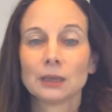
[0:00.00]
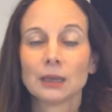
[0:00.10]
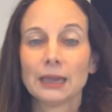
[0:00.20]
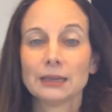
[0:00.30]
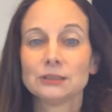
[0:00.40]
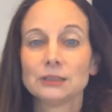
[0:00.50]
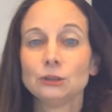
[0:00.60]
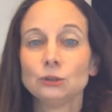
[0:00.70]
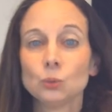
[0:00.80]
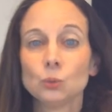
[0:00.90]
As
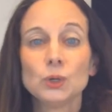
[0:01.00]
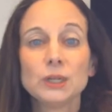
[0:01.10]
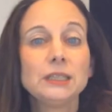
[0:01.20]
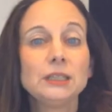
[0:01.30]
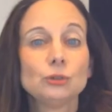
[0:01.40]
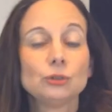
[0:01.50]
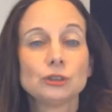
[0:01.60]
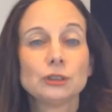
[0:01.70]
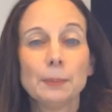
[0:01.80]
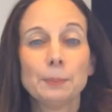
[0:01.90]
in, we need to
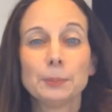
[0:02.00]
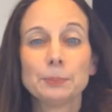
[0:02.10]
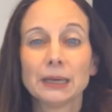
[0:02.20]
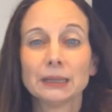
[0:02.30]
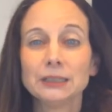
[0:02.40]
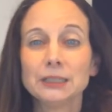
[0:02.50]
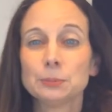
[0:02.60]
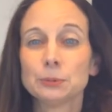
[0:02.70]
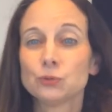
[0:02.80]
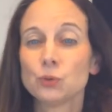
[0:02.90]
stop up that
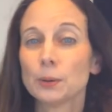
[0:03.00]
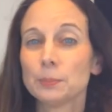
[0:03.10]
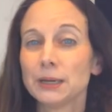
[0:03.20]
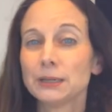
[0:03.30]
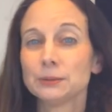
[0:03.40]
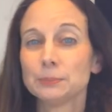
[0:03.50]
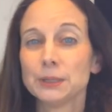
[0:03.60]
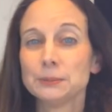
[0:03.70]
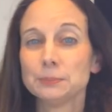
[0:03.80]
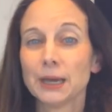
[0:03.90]
leak before it makes a
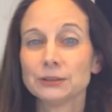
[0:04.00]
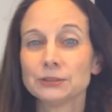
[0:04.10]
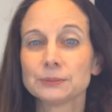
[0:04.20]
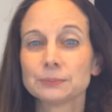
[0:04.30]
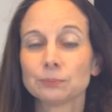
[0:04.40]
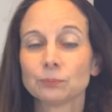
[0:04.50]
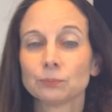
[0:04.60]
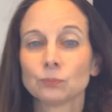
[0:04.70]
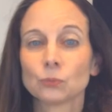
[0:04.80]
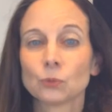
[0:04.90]
big mess.
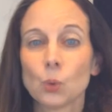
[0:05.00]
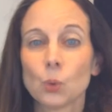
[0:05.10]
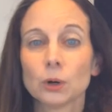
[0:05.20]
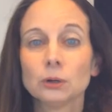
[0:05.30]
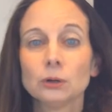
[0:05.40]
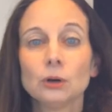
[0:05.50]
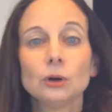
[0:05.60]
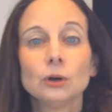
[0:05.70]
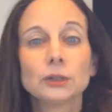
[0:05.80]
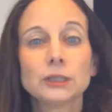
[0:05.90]
Or,
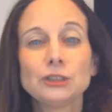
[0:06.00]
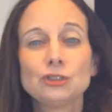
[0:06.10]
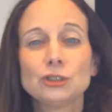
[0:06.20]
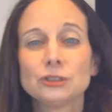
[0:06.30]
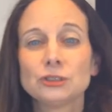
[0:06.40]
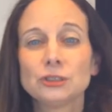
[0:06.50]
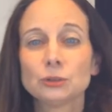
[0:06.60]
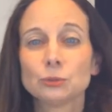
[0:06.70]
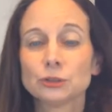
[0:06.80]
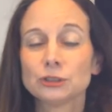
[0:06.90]
her kitchen
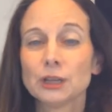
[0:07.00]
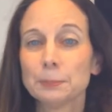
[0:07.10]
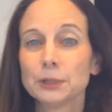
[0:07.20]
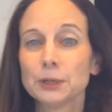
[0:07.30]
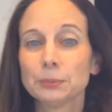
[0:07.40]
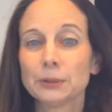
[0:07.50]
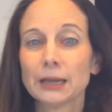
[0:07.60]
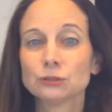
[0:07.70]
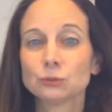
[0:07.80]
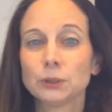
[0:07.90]
sink was stopped up
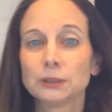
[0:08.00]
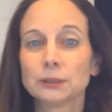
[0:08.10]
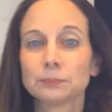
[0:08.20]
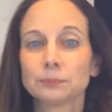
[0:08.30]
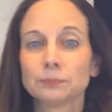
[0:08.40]
last week.